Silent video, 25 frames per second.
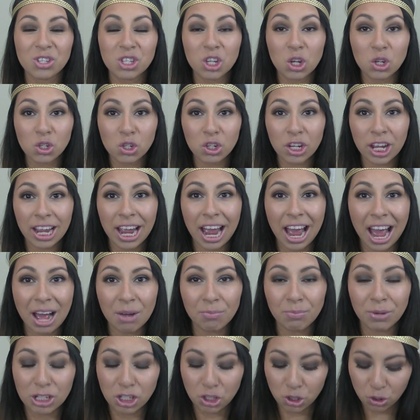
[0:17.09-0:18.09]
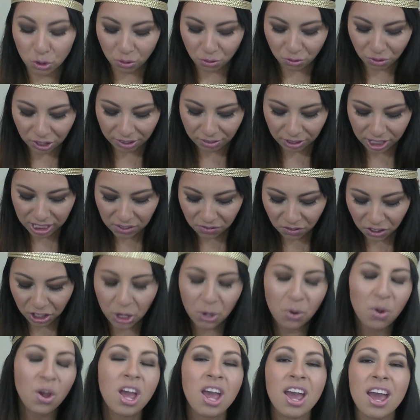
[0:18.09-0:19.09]
So today I have my June favorites for
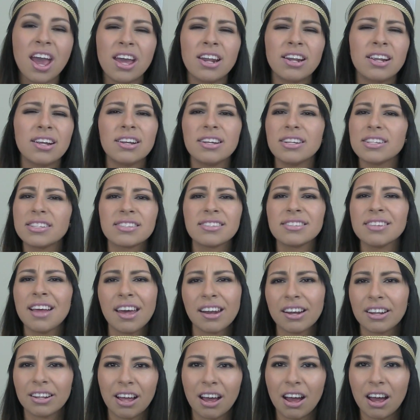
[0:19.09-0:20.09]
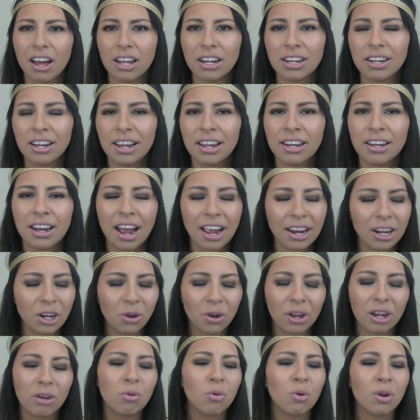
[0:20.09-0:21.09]
you, and it's not a lot, and I
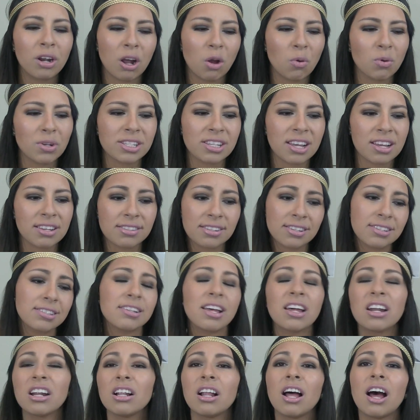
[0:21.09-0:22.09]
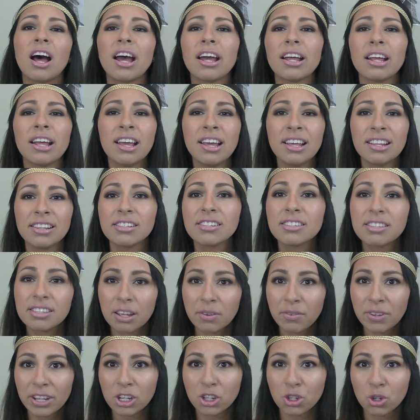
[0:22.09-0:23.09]
know everyone always says it's not a lot, this is
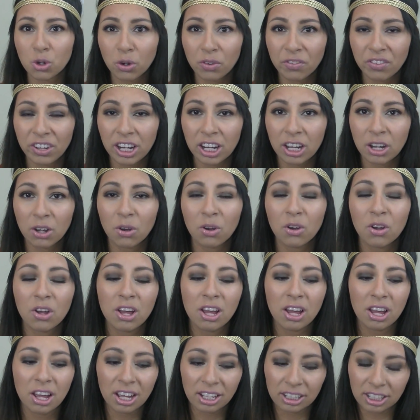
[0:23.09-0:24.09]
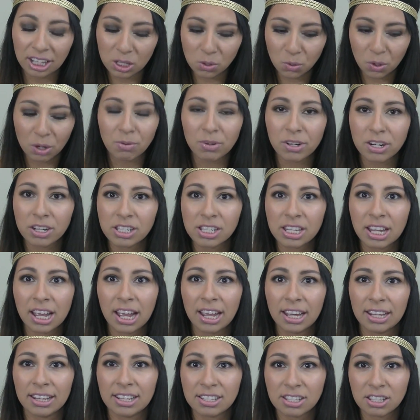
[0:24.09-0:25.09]
gonna be a short video, and that's what I'm gonna
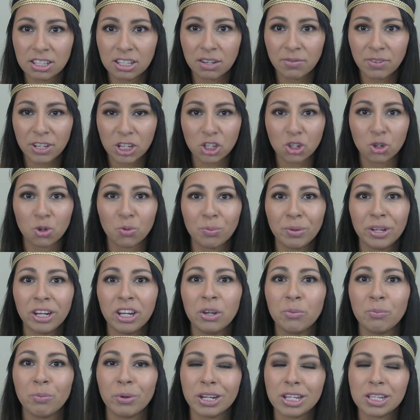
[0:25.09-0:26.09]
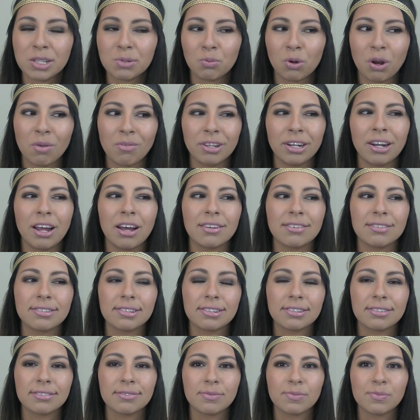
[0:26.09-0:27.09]
say. This is gonna be a short video, but it's probably
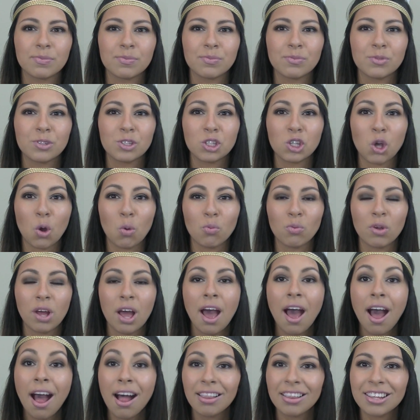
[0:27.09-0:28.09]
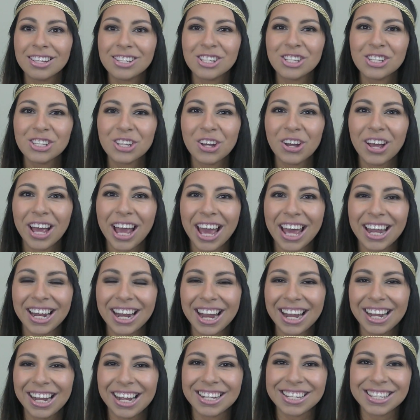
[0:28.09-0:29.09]
not. So let's just go ahead
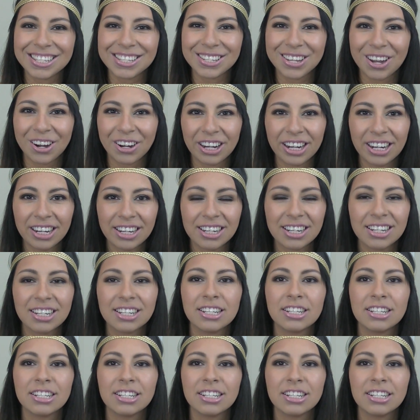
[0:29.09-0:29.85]
and get started.